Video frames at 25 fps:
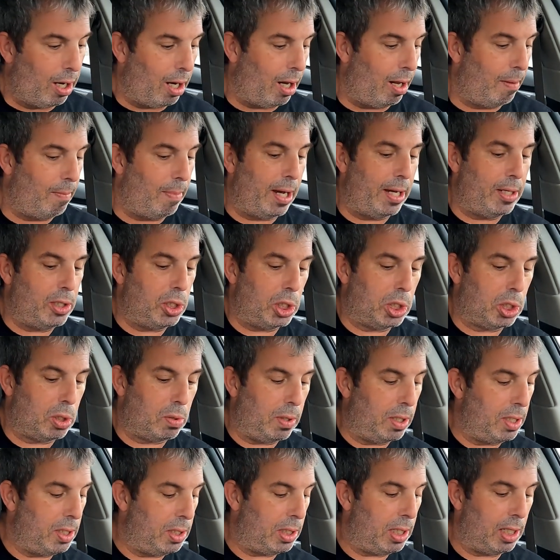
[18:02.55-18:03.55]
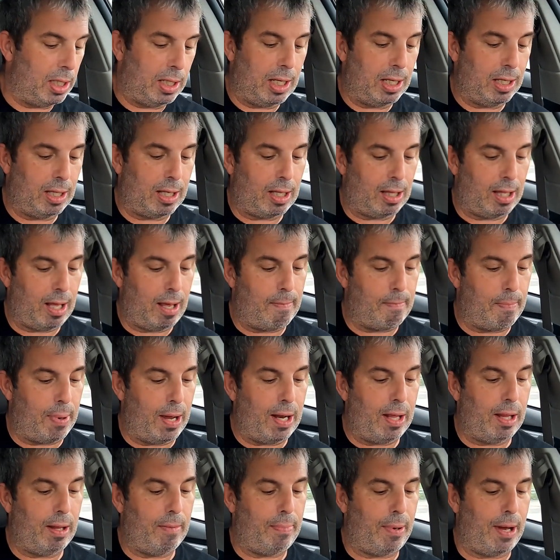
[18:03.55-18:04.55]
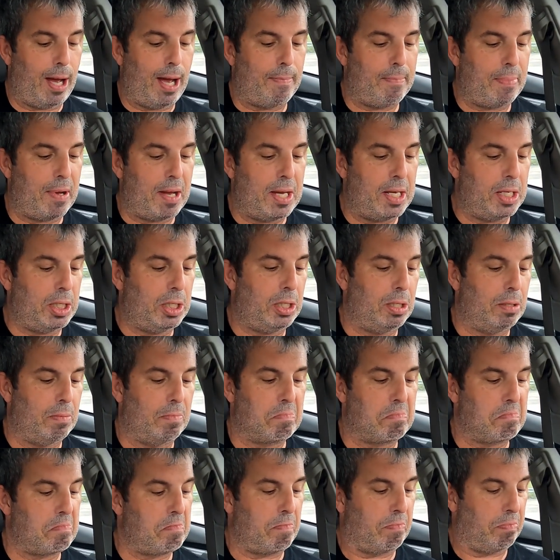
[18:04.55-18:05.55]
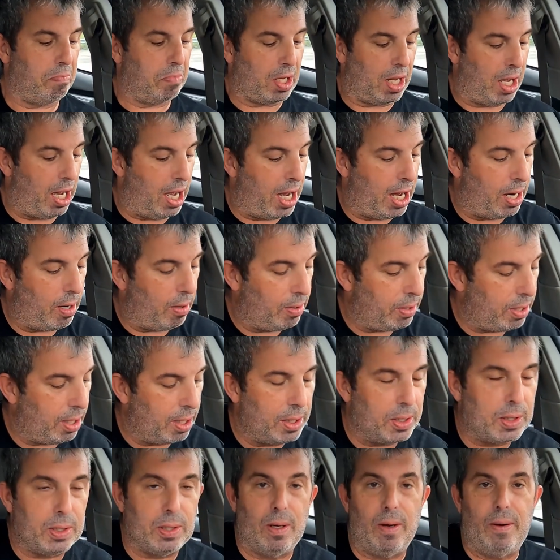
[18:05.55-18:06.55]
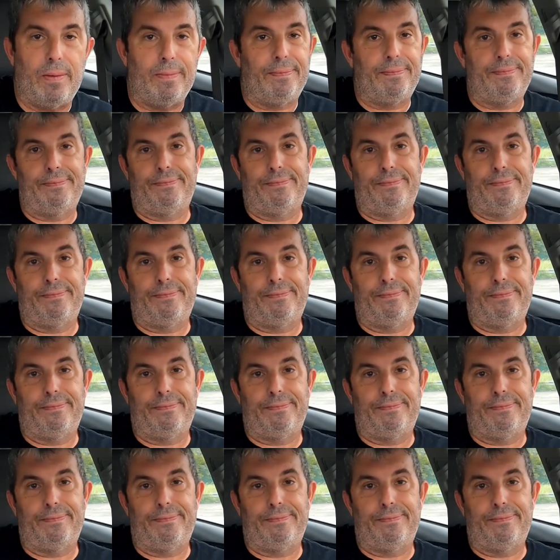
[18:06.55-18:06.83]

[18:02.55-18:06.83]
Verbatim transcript: Am I just crazy to think that they're better than Popeyes? I don't think so.